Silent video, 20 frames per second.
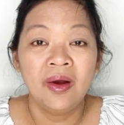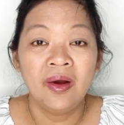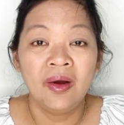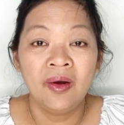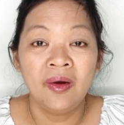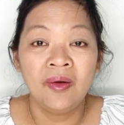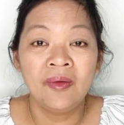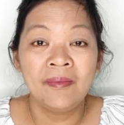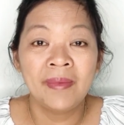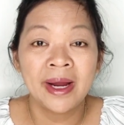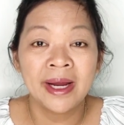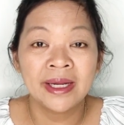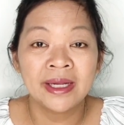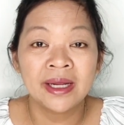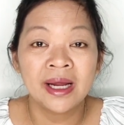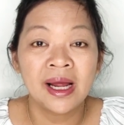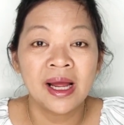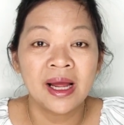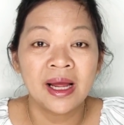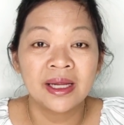Oh my
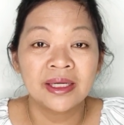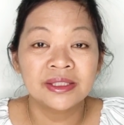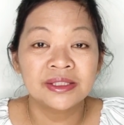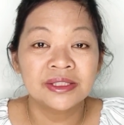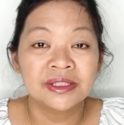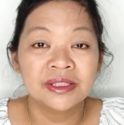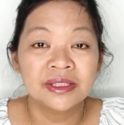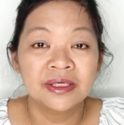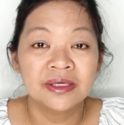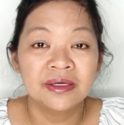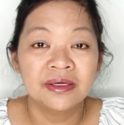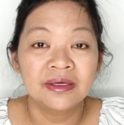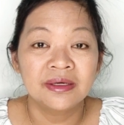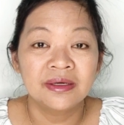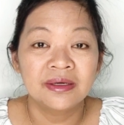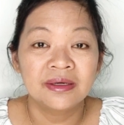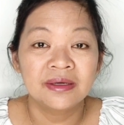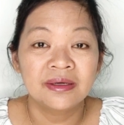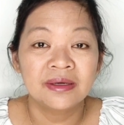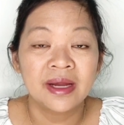gosh.
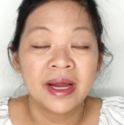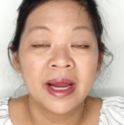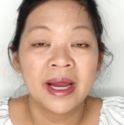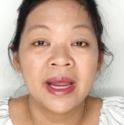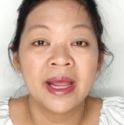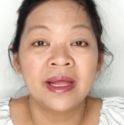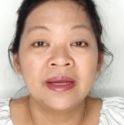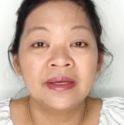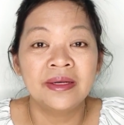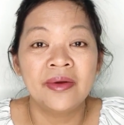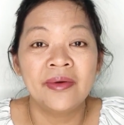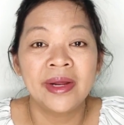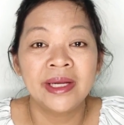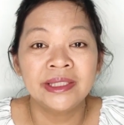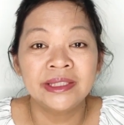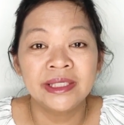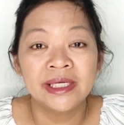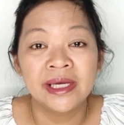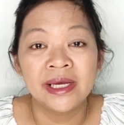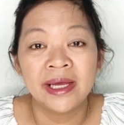I had no
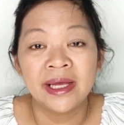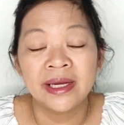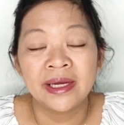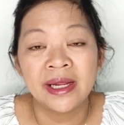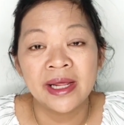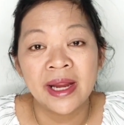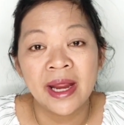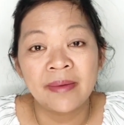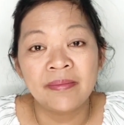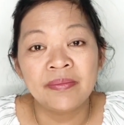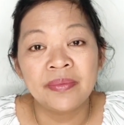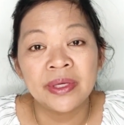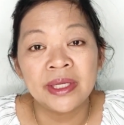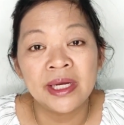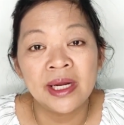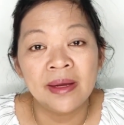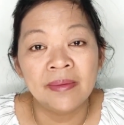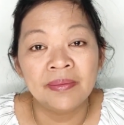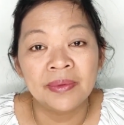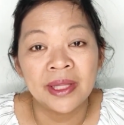idea. And it had
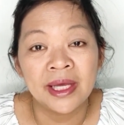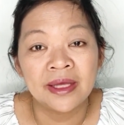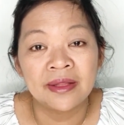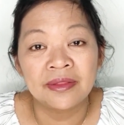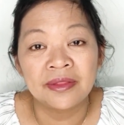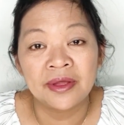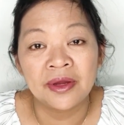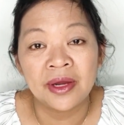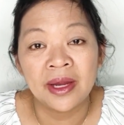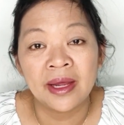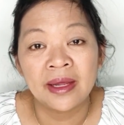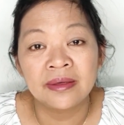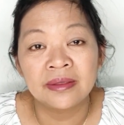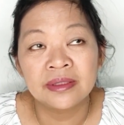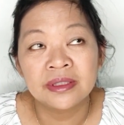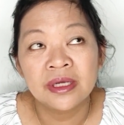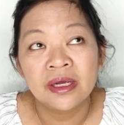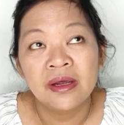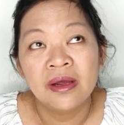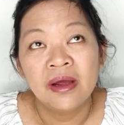been up like that
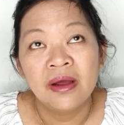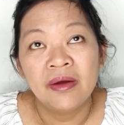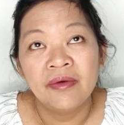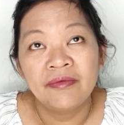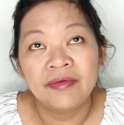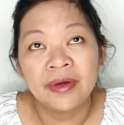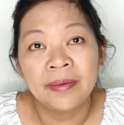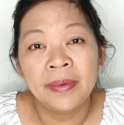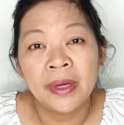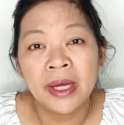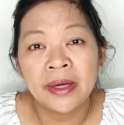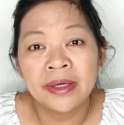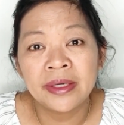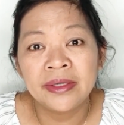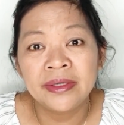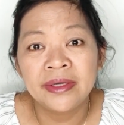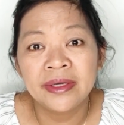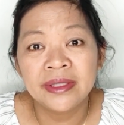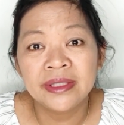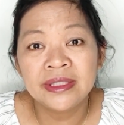for about a
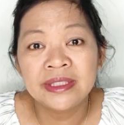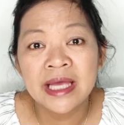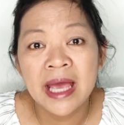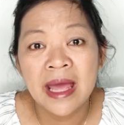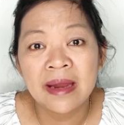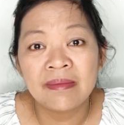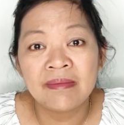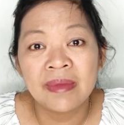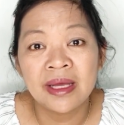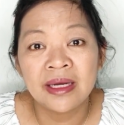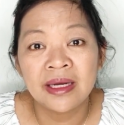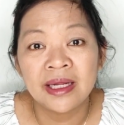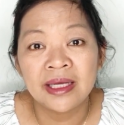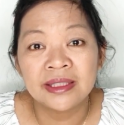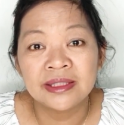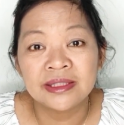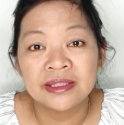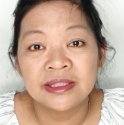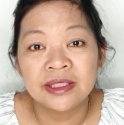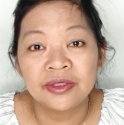good 10
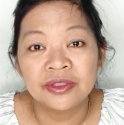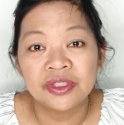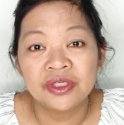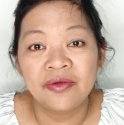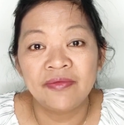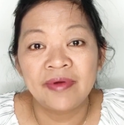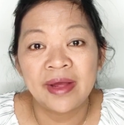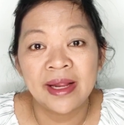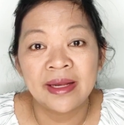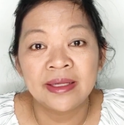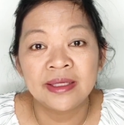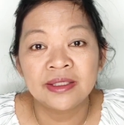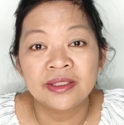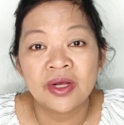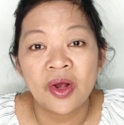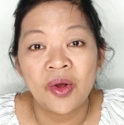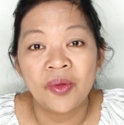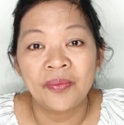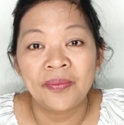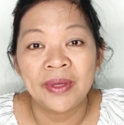minutes till she finally
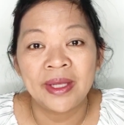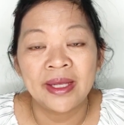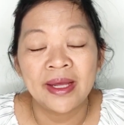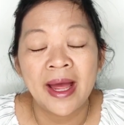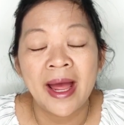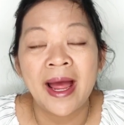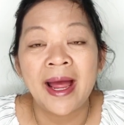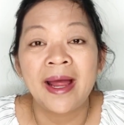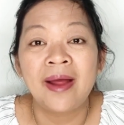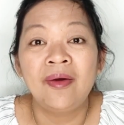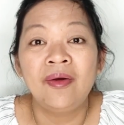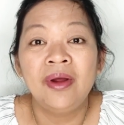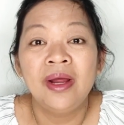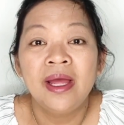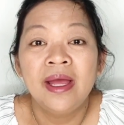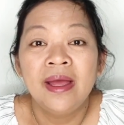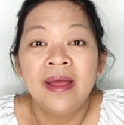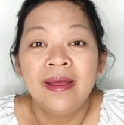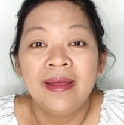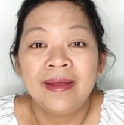told me. How
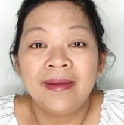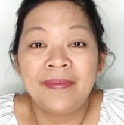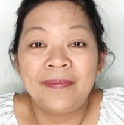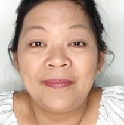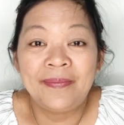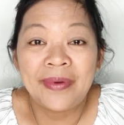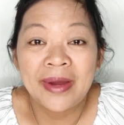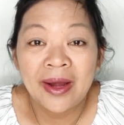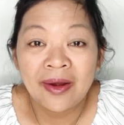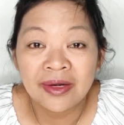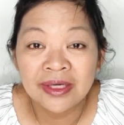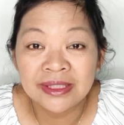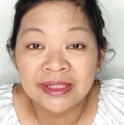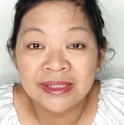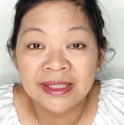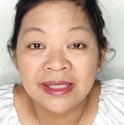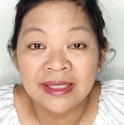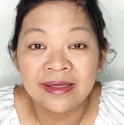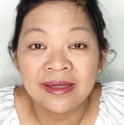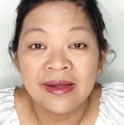
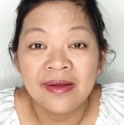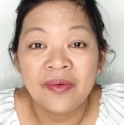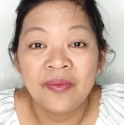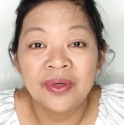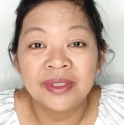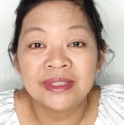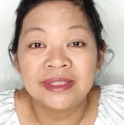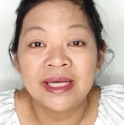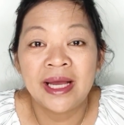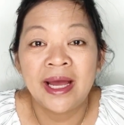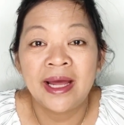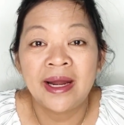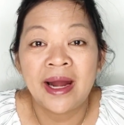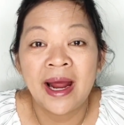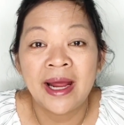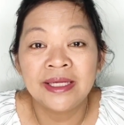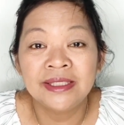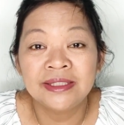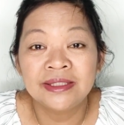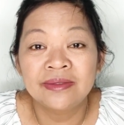embarrassing was that?
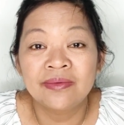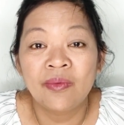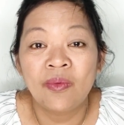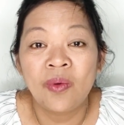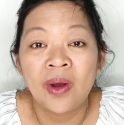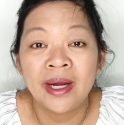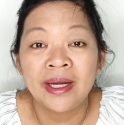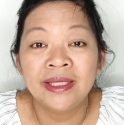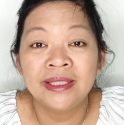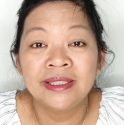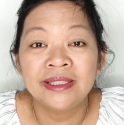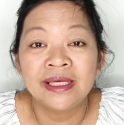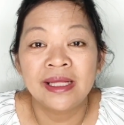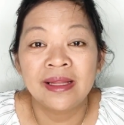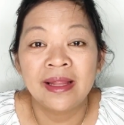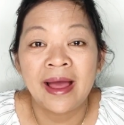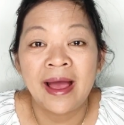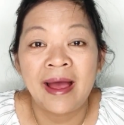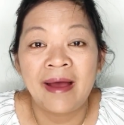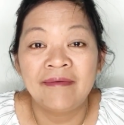I just wanted to
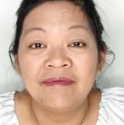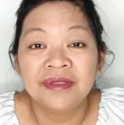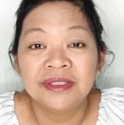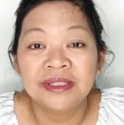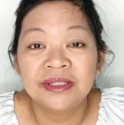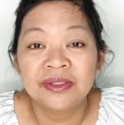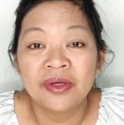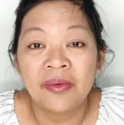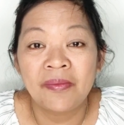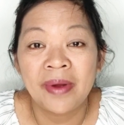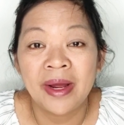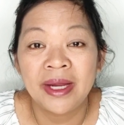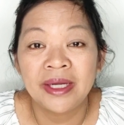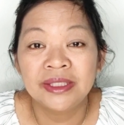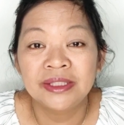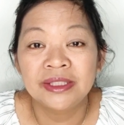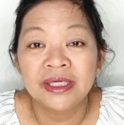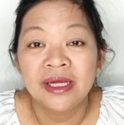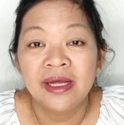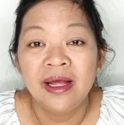laugh so
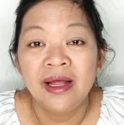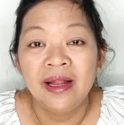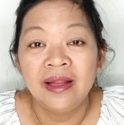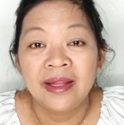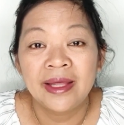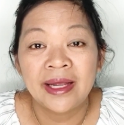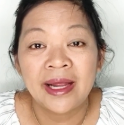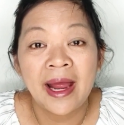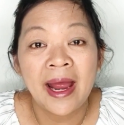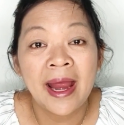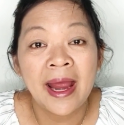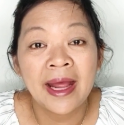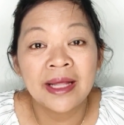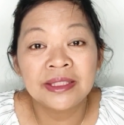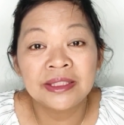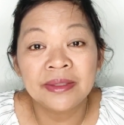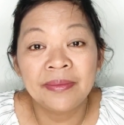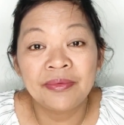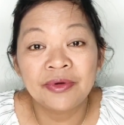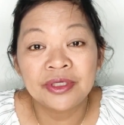much. Like, I
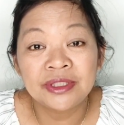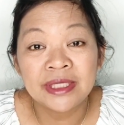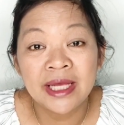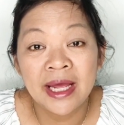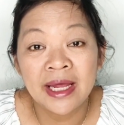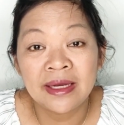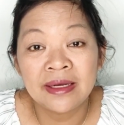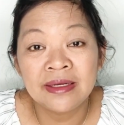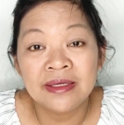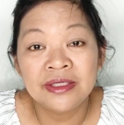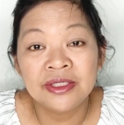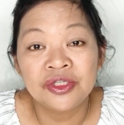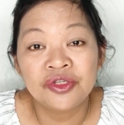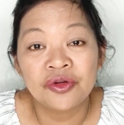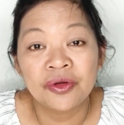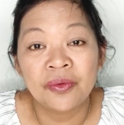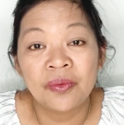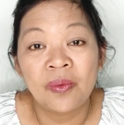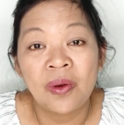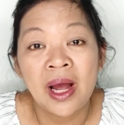had to pretend to
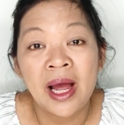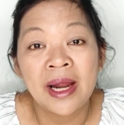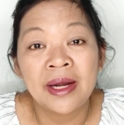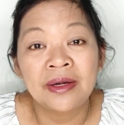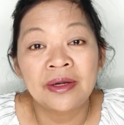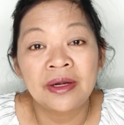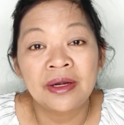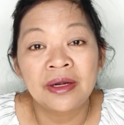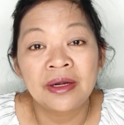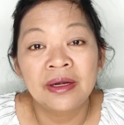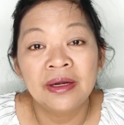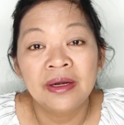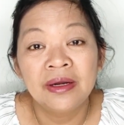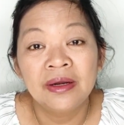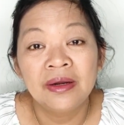drink water,